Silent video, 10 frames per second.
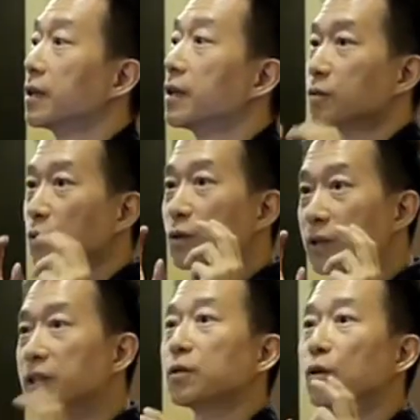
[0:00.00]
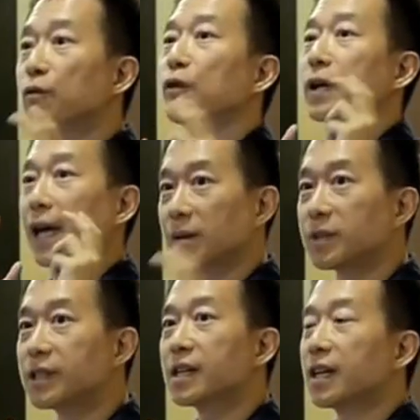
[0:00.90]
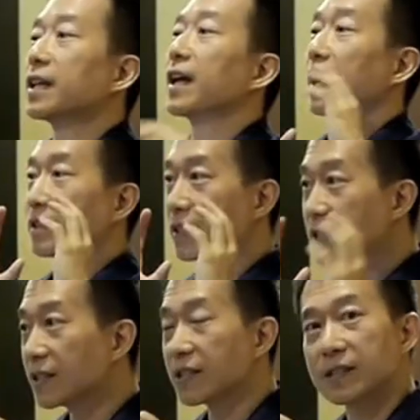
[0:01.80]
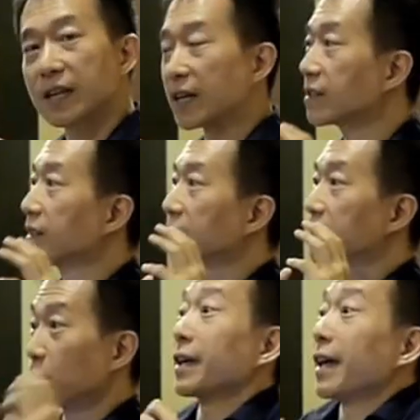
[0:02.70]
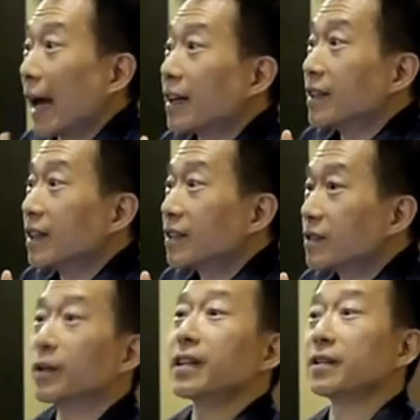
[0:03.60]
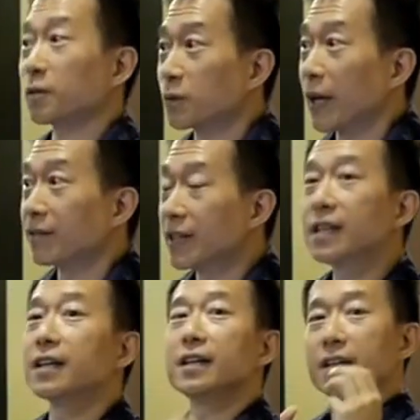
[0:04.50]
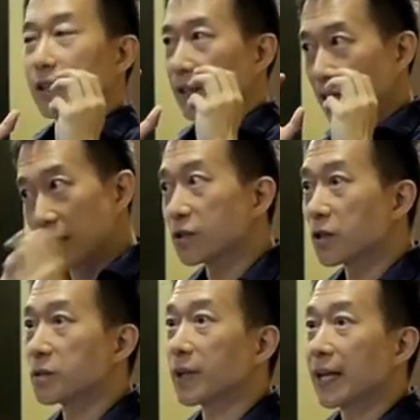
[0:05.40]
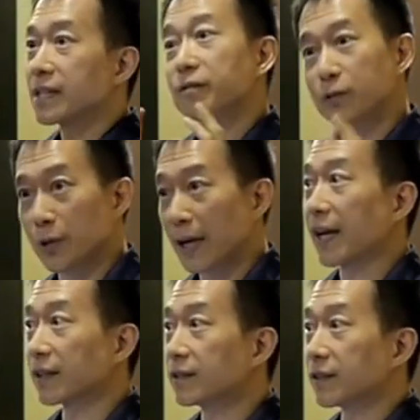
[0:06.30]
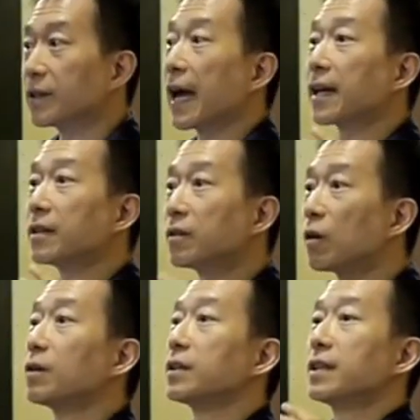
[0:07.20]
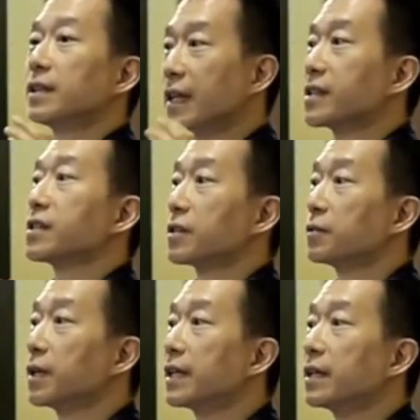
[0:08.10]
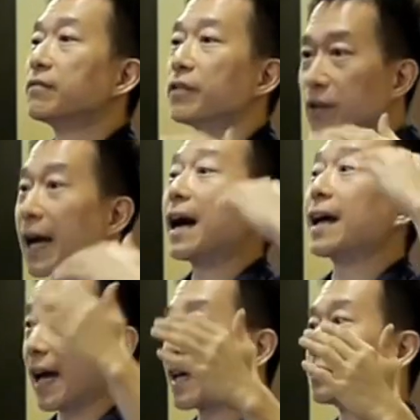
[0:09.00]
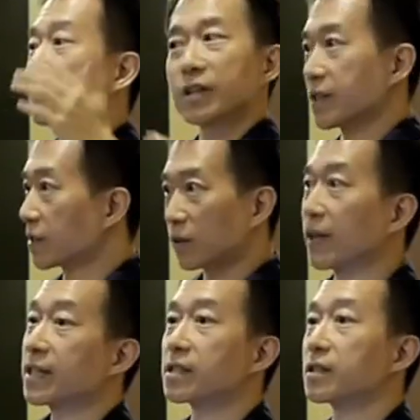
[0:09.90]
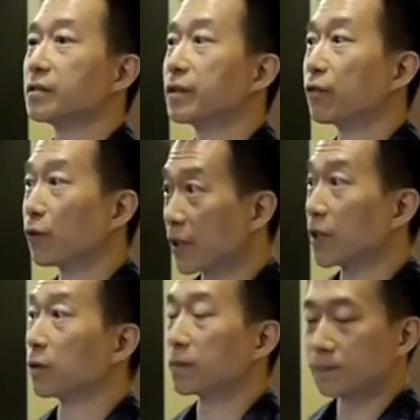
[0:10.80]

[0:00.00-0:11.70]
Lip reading: So you need to look for cameras that are decent in size, so that you can handle it, so that they're not too heavy, interchangeable lens if you like, and not necessarily very high end, because it's not necessary for video.